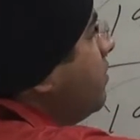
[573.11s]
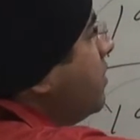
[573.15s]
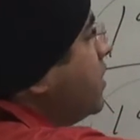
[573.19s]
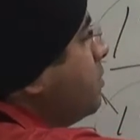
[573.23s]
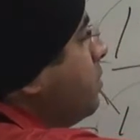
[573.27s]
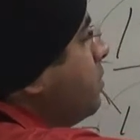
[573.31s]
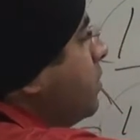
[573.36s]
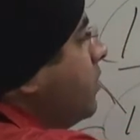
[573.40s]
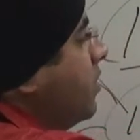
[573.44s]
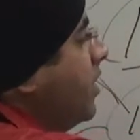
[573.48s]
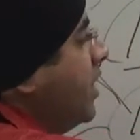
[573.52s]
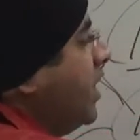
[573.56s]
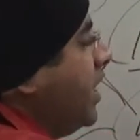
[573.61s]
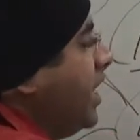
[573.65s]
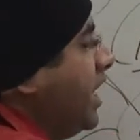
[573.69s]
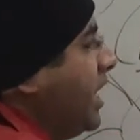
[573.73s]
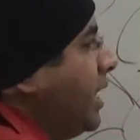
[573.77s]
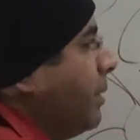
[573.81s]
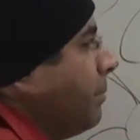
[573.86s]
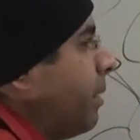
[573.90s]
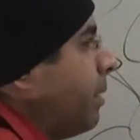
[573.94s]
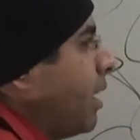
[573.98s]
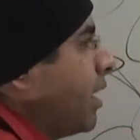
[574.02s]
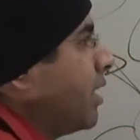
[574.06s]
rivers between
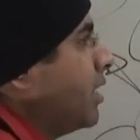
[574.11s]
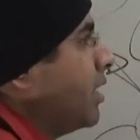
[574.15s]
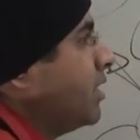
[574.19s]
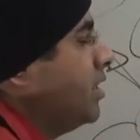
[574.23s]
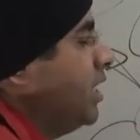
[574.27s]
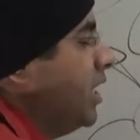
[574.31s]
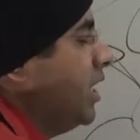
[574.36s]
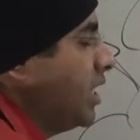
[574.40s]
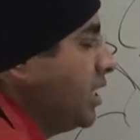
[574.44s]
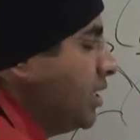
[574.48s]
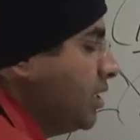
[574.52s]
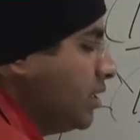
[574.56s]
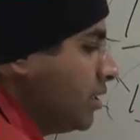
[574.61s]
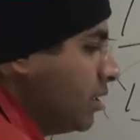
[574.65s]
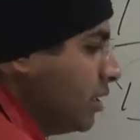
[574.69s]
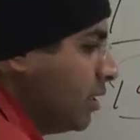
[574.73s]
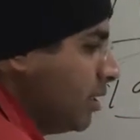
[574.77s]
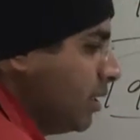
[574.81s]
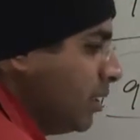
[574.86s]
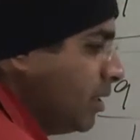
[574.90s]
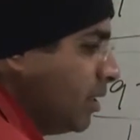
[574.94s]
India and Bangladesh.